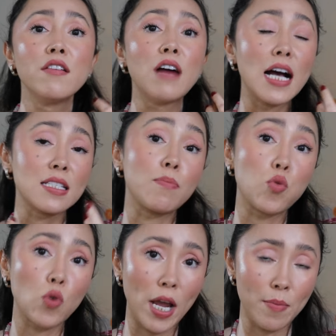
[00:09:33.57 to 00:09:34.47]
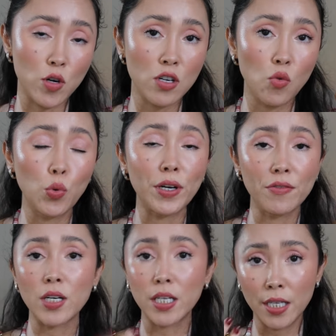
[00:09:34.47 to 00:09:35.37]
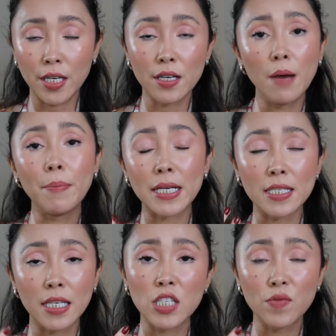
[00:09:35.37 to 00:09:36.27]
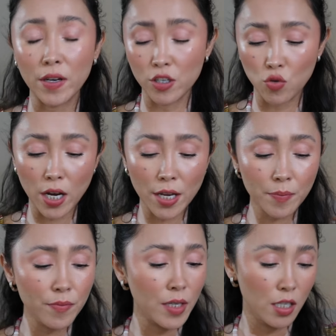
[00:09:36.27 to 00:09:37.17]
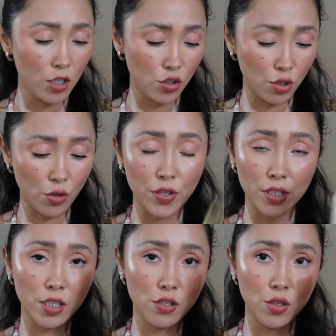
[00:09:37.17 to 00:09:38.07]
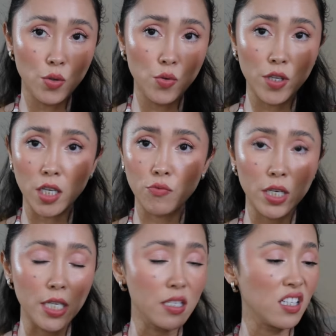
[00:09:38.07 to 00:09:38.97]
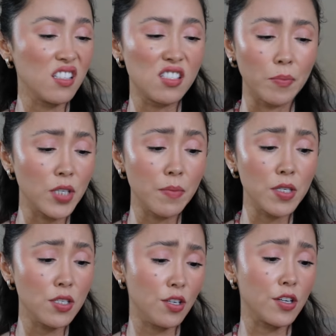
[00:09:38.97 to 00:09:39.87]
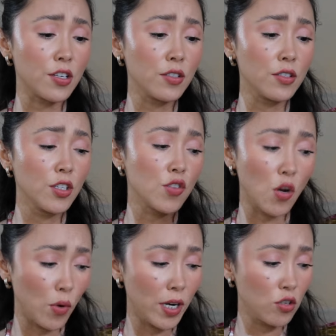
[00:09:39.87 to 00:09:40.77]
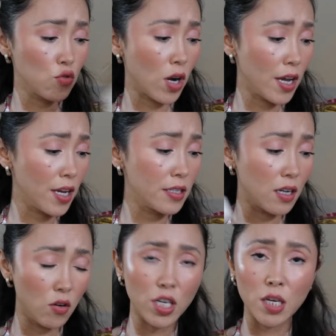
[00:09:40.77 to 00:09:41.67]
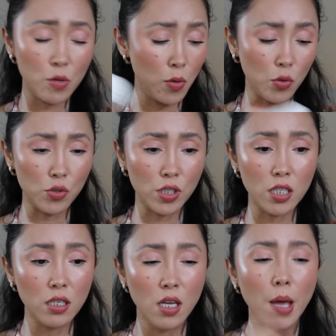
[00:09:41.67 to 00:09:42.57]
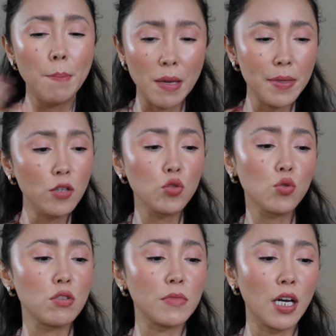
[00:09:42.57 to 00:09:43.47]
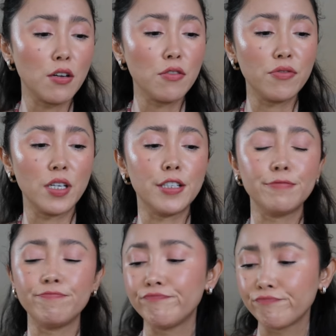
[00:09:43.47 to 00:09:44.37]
as a primer whenever, again, my skin is very dry. So this is new. They released it sometime this year, so I wanted to try it. I'll keep you posted. Maybe I'll do some kind of